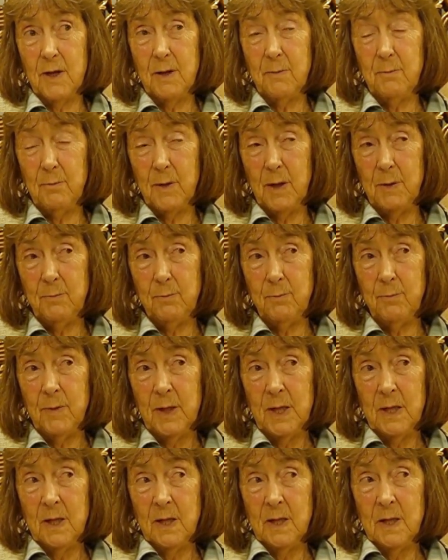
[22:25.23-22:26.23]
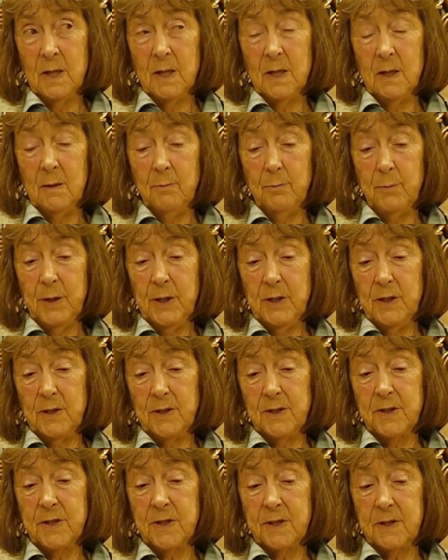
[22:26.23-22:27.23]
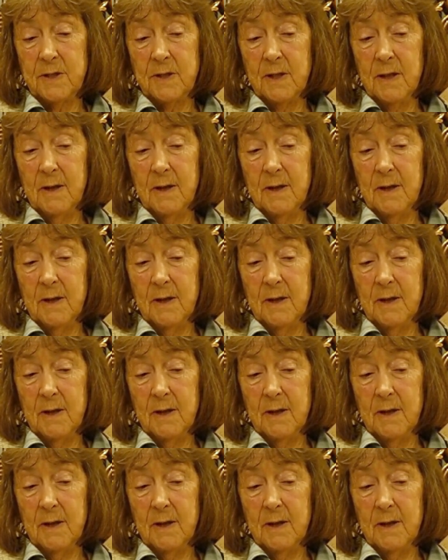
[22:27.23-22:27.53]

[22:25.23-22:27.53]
in birds.